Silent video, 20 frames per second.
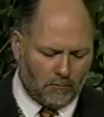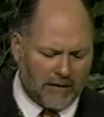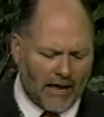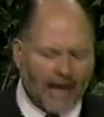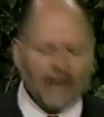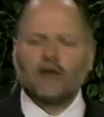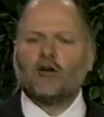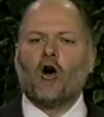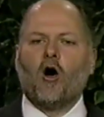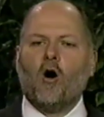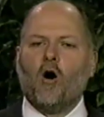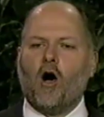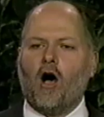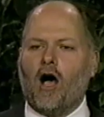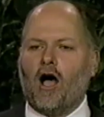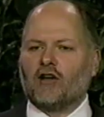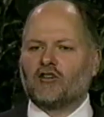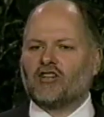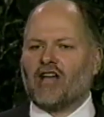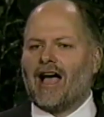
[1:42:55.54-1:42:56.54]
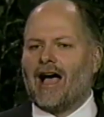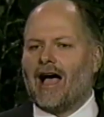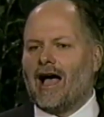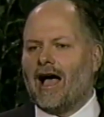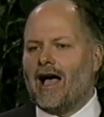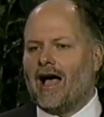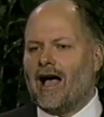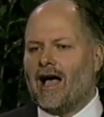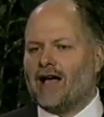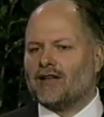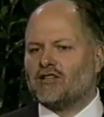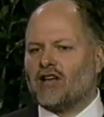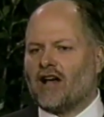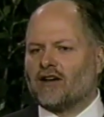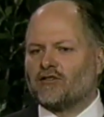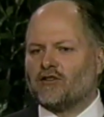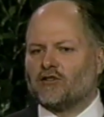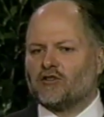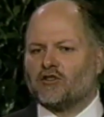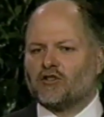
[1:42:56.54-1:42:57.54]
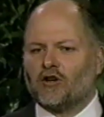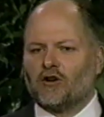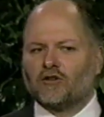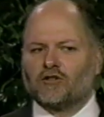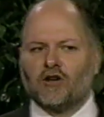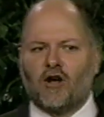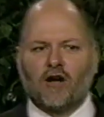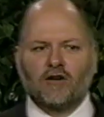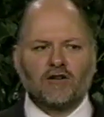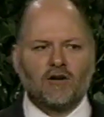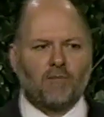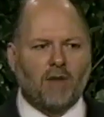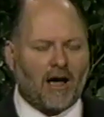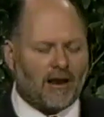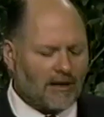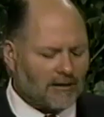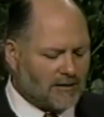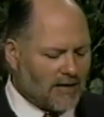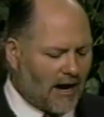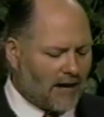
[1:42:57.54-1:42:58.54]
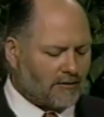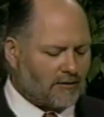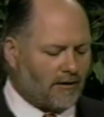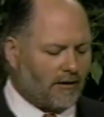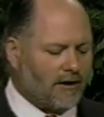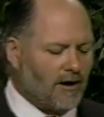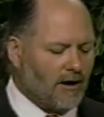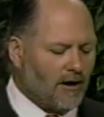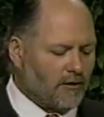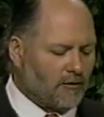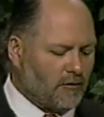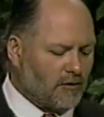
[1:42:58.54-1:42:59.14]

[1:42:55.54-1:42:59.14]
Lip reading: Black cohosh. Dr. Shook talked about it. Dr.